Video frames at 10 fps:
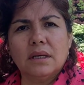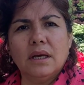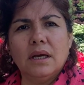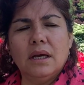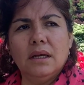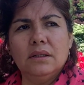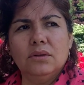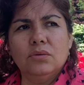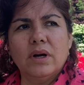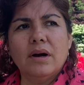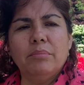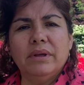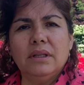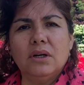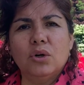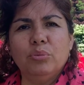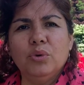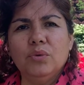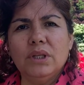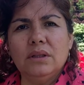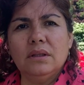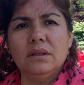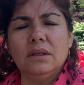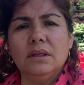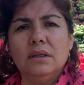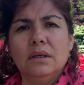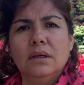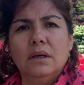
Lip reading: to have better community,